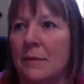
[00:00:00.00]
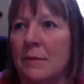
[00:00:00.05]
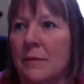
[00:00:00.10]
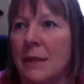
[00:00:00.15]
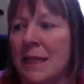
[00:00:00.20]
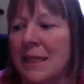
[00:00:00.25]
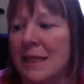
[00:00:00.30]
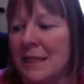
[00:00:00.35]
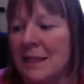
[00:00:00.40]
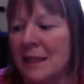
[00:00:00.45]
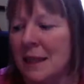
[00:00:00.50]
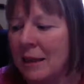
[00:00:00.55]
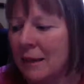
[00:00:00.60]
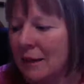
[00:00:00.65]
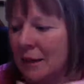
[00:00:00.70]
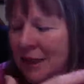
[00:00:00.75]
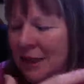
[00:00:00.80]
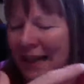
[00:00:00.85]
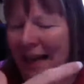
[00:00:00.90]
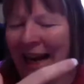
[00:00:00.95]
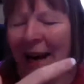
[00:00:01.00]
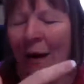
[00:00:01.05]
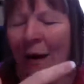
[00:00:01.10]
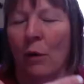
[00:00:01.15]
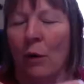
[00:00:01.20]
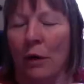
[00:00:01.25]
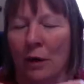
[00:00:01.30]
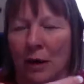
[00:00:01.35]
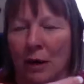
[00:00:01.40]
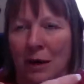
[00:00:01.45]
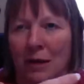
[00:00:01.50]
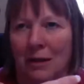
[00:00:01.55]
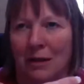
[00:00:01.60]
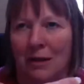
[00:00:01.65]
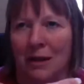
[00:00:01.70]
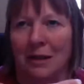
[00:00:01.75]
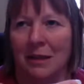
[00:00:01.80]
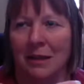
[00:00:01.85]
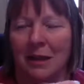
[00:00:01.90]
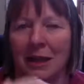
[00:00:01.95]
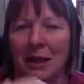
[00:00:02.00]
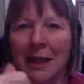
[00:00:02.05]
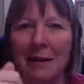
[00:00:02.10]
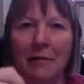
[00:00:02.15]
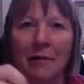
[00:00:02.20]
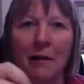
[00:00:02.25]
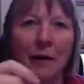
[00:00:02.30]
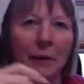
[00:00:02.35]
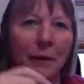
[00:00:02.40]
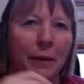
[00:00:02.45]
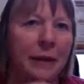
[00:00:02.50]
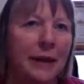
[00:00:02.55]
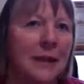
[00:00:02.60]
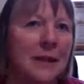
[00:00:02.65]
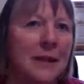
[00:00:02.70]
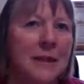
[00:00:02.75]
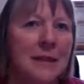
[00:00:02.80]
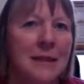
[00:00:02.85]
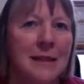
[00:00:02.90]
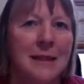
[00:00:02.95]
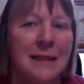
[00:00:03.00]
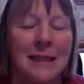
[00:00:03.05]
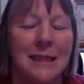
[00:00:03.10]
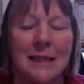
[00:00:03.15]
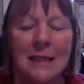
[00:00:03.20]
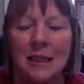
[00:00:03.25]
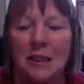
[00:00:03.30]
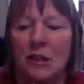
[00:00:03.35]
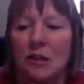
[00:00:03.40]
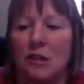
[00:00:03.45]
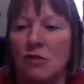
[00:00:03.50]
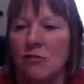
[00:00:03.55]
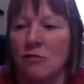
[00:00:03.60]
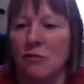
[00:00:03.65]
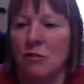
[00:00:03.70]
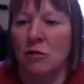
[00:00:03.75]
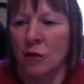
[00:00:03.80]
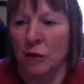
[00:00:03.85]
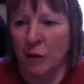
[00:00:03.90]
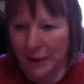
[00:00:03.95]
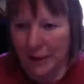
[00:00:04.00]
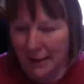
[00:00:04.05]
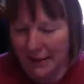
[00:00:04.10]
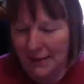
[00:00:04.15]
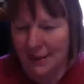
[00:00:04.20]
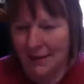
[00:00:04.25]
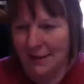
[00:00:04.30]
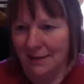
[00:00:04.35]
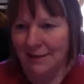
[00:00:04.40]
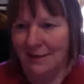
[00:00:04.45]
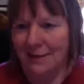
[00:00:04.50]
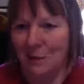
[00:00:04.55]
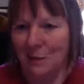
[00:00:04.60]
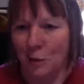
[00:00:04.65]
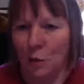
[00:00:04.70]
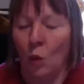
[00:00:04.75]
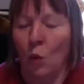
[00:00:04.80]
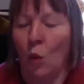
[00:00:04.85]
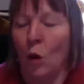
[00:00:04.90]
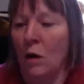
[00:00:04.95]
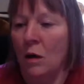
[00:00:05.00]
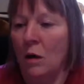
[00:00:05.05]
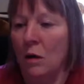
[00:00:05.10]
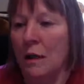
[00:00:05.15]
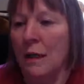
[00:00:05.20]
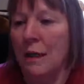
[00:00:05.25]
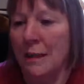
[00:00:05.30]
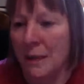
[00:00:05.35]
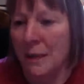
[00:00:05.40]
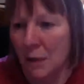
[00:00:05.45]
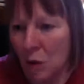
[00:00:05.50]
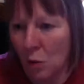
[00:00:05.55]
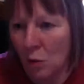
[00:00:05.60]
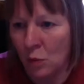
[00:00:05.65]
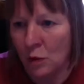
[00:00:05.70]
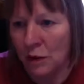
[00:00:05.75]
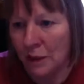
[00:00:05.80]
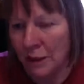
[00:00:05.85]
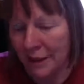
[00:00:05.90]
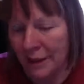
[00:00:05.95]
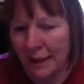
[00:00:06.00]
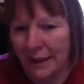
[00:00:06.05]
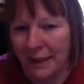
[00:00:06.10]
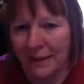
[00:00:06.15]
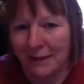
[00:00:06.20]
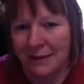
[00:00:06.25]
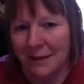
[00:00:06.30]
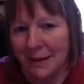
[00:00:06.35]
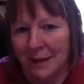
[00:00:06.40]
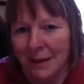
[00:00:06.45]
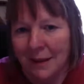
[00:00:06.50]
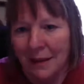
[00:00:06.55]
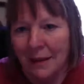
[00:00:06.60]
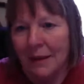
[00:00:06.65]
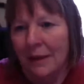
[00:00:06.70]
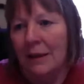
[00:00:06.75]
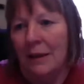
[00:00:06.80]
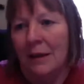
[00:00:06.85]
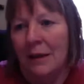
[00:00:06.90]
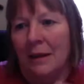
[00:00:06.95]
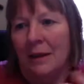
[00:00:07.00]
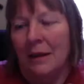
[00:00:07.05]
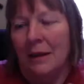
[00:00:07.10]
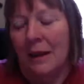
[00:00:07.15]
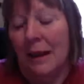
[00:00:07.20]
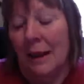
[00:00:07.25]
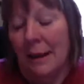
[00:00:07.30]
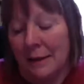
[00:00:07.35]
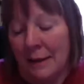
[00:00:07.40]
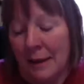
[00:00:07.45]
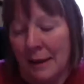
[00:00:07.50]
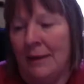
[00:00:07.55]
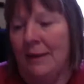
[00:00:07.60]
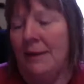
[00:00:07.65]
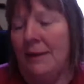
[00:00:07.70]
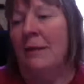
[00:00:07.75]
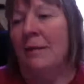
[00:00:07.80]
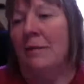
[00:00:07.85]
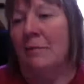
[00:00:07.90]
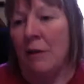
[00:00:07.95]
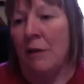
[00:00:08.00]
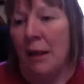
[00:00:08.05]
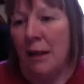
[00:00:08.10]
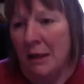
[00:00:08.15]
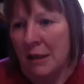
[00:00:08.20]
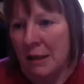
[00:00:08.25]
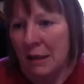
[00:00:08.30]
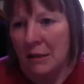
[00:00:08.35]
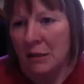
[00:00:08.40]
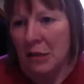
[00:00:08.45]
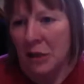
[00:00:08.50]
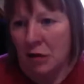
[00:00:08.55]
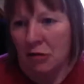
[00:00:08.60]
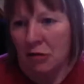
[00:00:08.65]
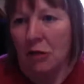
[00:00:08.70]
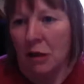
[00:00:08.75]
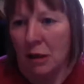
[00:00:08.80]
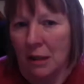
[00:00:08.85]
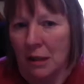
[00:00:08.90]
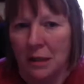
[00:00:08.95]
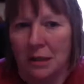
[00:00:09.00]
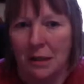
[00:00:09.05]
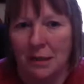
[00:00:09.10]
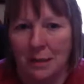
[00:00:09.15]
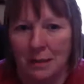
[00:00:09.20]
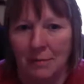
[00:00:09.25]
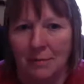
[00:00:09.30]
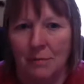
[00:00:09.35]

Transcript: it's like the Tower card in the tarot. He destroys what is not working and then reconstructs.